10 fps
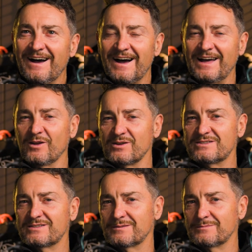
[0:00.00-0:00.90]
and
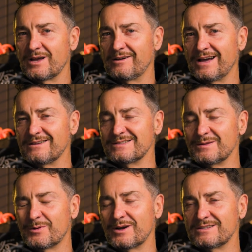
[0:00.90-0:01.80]
lost some toenails in the
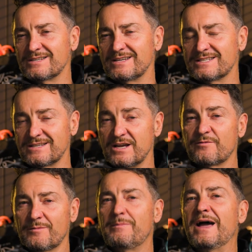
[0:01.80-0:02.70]
process
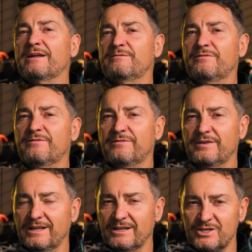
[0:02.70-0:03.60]
from bad
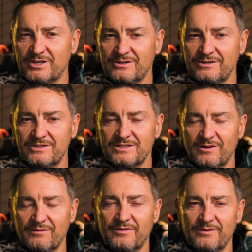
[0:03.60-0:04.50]
fitting shoes,
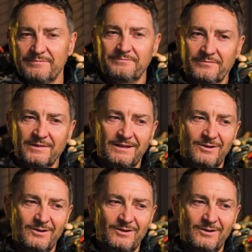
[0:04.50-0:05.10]
not from